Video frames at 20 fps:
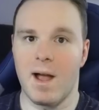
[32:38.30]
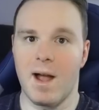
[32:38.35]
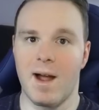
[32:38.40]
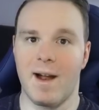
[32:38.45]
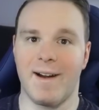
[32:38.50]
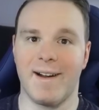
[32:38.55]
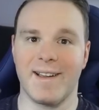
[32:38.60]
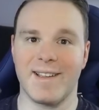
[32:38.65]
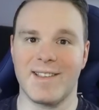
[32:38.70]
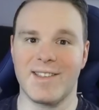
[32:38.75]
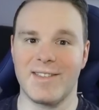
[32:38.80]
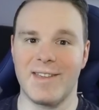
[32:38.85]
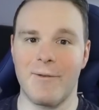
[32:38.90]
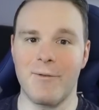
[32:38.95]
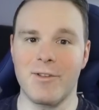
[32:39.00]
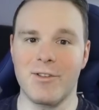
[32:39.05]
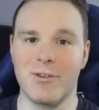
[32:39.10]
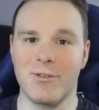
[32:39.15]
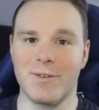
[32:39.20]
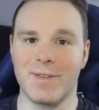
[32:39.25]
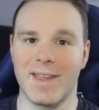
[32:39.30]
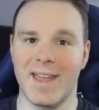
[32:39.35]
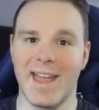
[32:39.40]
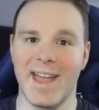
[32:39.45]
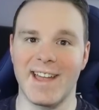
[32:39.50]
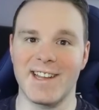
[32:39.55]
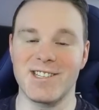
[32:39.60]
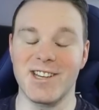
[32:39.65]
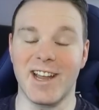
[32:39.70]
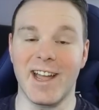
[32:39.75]
Alright, so that was Over the
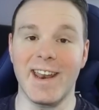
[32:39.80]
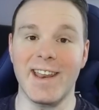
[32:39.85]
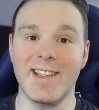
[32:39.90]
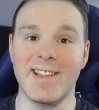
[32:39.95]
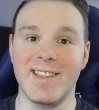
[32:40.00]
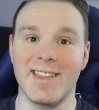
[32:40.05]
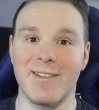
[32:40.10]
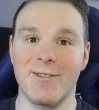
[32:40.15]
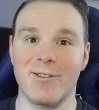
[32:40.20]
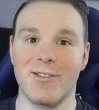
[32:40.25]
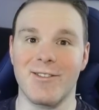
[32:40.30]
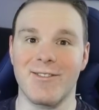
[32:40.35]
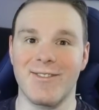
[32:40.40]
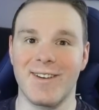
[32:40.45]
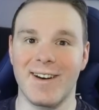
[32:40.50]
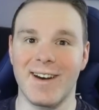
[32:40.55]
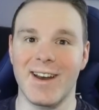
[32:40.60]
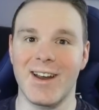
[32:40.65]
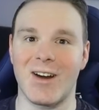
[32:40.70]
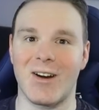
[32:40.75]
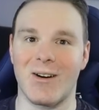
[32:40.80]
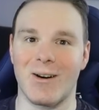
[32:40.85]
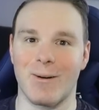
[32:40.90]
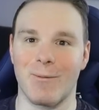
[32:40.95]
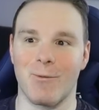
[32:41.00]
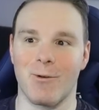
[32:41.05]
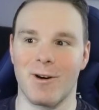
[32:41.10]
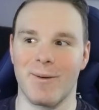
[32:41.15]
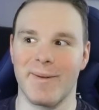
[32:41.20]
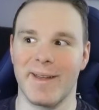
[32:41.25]
Hedge. I gotta say that was a very
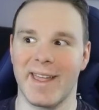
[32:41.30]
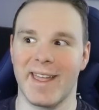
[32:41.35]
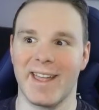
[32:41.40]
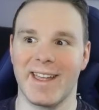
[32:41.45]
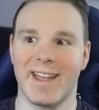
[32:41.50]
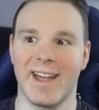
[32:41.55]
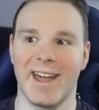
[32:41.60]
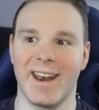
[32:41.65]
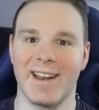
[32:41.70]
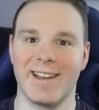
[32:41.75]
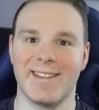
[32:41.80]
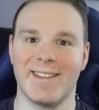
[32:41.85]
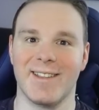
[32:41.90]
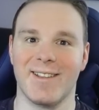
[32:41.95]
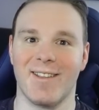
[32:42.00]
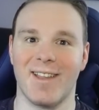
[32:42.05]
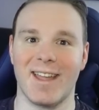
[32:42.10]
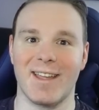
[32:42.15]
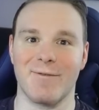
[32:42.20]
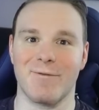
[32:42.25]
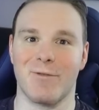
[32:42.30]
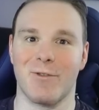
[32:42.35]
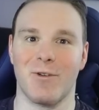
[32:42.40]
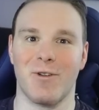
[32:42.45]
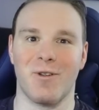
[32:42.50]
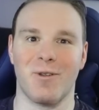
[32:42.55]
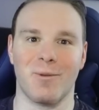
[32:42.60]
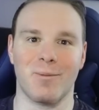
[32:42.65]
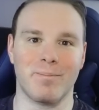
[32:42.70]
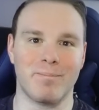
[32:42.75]
heartwarming and kind of
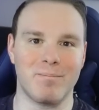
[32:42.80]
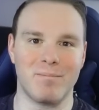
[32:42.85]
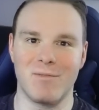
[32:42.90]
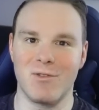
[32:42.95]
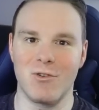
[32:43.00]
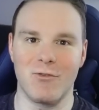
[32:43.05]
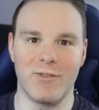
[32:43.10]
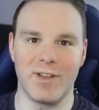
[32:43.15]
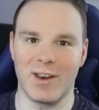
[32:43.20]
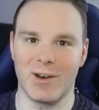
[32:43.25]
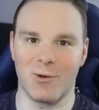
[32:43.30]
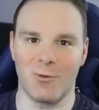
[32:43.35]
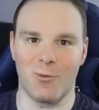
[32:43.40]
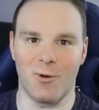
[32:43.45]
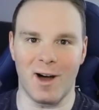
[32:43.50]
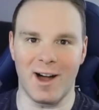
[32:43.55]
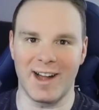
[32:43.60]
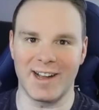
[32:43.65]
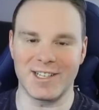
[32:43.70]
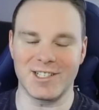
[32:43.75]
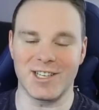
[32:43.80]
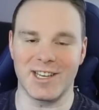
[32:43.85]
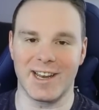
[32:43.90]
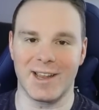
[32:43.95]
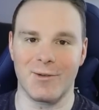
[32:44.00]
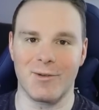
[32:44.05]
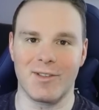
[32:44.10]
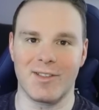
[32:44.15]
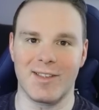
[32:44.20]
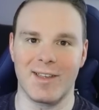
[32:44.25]
delightful movie to watch. Like,
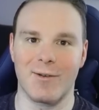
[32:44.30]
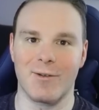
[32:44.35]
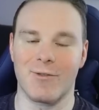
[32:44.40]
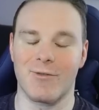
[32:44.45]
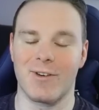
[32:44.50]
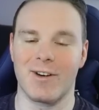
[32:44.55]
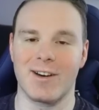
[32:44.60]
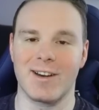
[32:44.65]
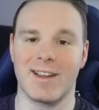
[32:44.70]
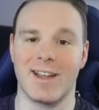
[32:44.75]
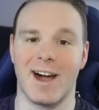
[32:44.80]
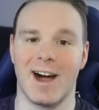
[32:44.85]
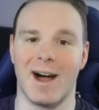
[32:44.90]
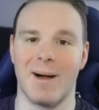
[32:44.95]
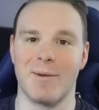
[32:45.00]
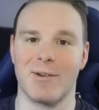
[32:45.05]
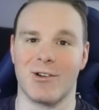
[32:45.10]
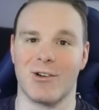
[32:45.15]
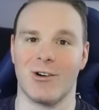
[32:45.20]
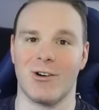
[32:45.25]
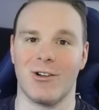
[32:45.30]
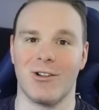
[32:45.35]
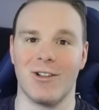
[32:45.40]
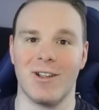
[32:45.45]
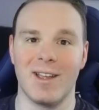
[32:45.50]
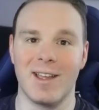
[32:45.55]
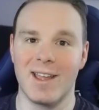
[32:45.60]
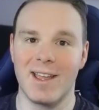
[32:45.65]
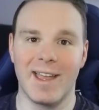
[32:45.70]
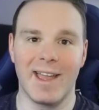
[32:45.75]
it was very comical,
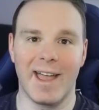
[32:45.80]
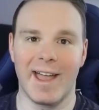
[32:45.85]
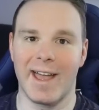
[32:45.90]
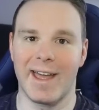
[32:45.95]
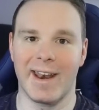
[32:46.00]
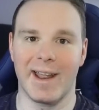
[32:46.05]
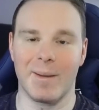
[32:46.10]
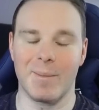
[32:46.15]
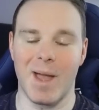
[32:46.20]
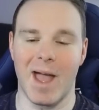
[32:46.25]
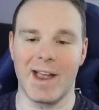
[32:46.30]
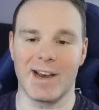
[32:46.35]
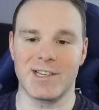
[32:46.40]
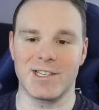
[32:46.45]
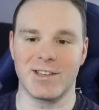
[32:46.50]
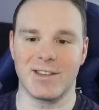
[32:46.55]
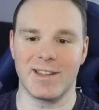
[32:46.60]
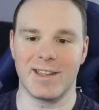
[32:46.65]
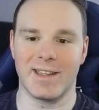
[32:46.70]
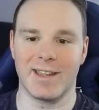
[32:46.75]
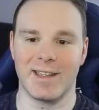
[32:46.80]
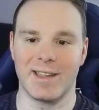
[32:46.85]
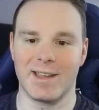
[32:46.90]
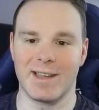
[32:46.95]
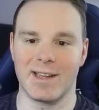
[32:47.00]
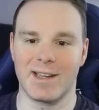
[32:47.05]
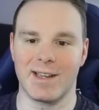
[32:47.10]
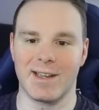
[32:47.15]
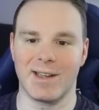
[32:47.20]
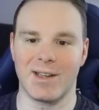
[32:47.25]
and I'm actually
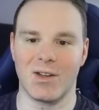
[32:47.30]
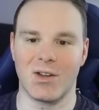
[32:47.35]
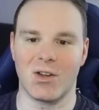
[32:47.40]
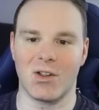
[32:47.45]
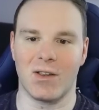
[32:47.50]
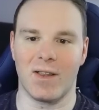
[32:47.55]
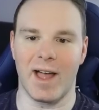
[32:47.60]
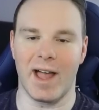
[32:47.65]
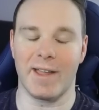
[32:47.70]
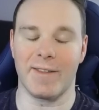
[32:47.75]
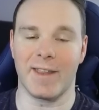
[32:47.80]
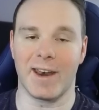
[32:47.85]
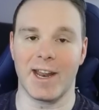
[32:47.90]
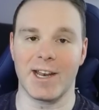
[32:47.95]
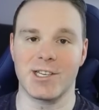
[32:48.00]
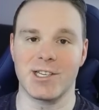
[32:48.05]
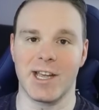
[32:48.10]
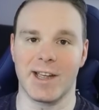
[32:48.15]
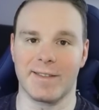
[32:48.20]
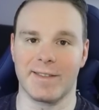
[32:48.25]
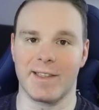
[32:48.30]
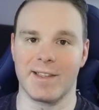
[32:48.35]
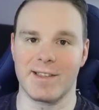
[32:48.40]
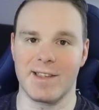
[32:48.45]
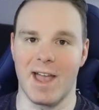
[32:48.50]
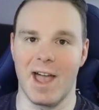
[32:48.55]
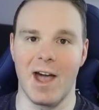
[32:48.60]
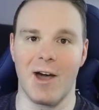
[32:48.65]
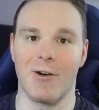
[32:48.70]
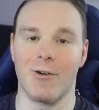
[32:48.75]
glad that I checked this
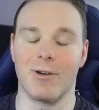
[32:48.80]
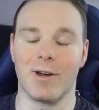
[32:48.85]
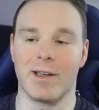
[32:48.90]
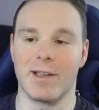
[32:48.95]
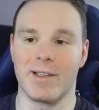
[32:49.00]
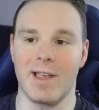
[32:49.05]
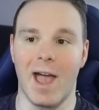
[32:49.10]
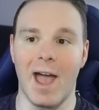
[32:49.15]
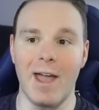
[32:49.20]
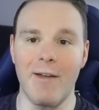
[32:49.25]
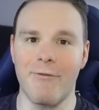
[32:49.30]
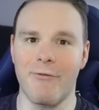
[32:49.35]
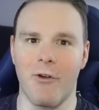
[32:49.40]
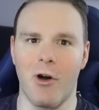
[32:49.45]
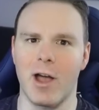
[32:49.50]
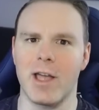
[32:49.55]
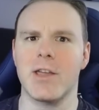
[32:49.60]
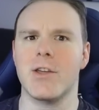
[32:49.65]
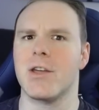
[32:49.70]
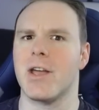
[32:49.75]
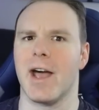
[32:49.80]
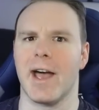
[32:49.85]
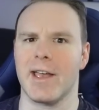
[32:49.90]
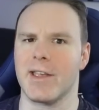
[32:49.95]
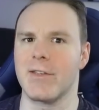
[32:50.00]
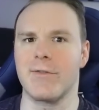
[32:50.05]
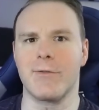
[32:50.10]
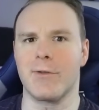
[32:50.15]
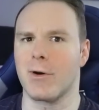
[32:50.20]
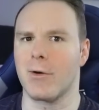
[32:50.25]
out, because I fought you
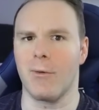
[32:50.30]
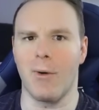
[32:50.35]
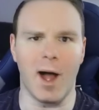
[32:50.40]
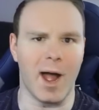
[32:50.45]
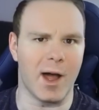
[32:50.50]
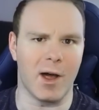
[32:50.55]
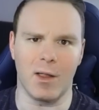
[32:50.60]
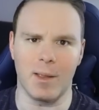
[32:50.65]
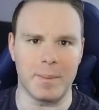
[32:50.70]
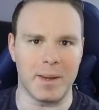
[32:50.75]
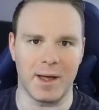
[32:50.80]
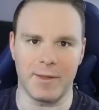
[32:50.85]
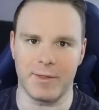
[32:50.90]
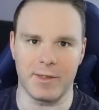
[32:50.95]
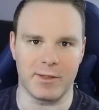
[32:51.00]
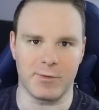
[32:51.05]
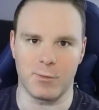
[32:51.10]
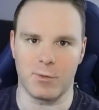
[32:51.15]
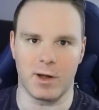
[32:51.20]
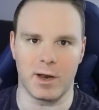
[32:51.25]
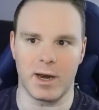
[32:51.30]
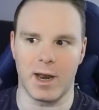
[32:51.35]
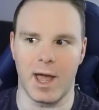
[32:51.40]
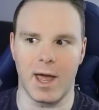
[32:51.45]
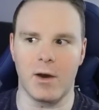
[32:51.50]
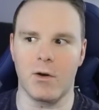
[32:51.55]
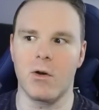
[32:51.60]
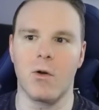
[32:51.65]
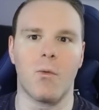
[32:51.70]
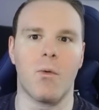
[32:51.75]
guys for a while about this one. I
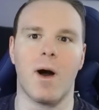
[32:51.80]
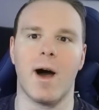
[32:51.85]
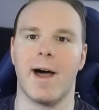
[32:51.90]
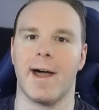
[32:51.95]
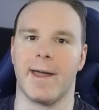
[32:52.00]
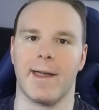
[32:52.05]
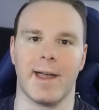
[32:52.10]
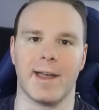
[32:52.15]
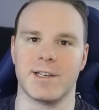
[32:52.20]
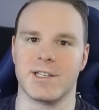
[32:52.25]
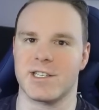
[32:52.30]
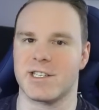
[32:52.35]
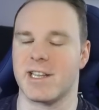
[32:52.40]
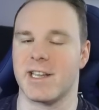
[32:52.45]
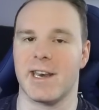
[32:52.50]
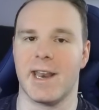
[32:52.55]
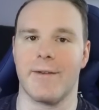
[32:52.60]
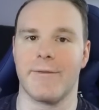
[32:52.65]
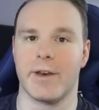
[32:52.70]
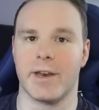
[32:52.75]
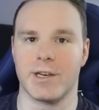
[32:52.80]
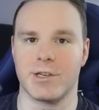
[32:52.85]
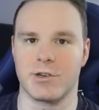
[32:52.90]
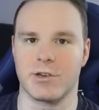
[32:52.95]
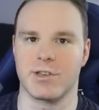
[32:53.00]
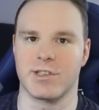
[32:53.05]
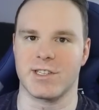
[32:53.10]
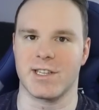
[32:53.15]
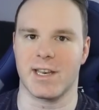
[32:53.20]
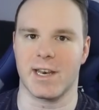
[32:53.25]
don't know why. I just didn't have an
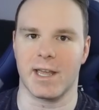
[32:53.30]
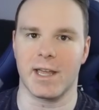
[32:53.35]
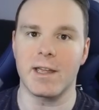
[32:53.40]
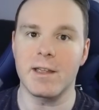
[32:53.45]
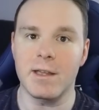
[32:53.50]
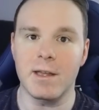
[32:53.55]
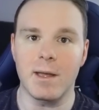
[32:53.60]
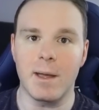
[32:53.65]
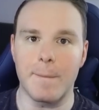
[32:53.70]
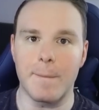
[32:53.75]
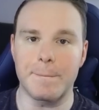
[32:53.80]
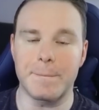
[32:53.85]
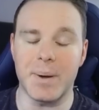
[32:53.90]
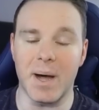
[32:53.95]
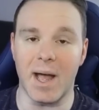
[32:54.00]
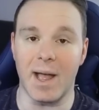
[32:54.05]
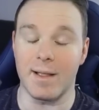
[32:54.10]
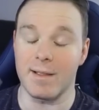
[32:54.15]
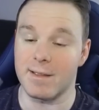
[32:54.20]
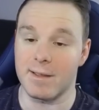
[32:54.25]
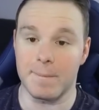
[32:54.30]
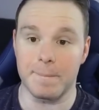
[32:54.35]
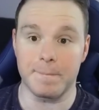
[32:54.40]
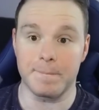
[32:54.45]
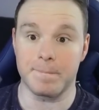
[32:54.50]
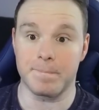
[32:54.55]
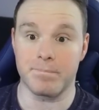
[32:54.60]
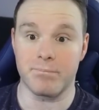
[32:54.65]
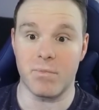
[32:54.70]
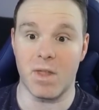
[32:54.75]
interest in it. But
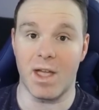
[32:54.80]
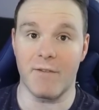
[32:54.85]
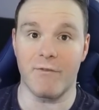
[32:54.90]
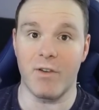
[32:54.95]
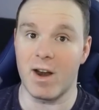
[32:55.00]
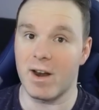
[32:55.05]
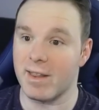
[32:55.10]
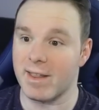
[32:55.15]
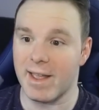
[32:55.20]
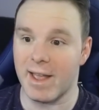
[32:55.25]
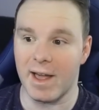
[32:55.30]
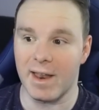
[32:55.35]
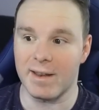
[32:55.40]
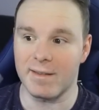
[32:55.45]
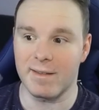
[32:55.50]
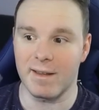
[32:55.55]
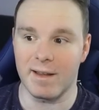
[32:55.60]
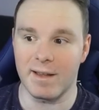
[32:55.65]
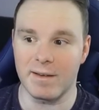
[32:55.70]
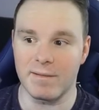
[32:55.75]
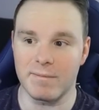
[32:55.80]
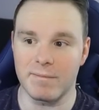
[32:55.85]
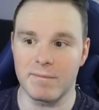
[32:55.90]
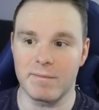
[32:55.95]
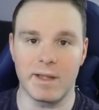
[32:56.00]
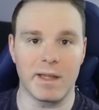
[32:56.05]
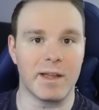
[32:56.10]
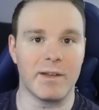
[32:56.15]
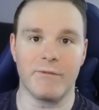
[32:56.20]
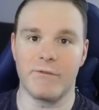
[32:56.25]
I finally got it done.
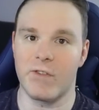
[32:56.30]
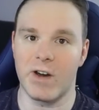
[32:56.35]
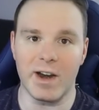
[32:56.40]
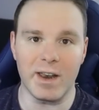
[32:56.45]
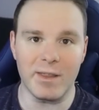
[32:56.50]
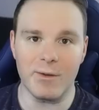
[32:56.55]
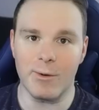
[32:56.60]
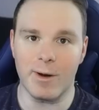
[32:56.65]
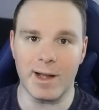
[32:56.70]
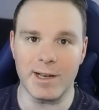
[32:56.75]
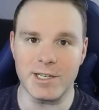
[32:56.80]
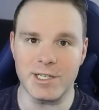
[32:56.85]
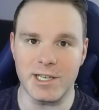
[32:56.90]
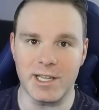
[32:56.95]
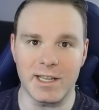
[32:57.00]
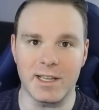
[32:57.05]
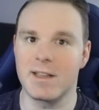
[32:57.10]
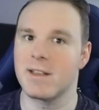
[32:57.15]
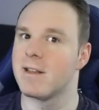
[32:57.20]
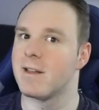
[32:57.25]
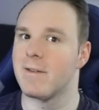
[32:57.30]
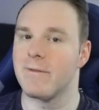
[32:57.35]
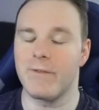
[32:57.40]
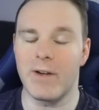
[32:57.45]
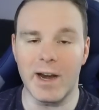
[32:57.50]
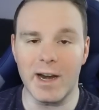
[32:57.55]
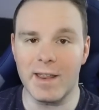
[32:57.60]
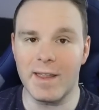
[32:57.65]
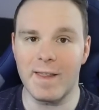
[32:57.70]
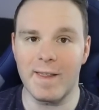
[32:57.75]
Finally watched it.
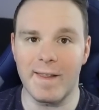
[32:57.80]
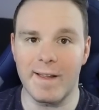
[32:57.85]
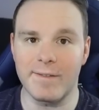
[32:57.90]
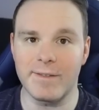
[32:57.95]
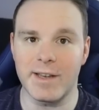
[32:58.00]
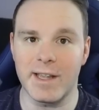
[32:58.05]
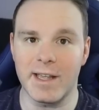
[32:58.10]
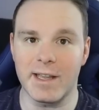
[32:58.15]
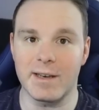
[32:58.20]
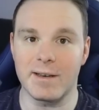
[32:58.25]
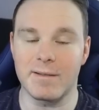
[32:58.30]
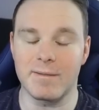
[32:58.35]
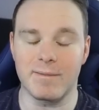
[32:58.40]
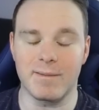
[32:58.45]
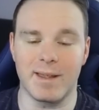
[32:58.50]
Finally loved it.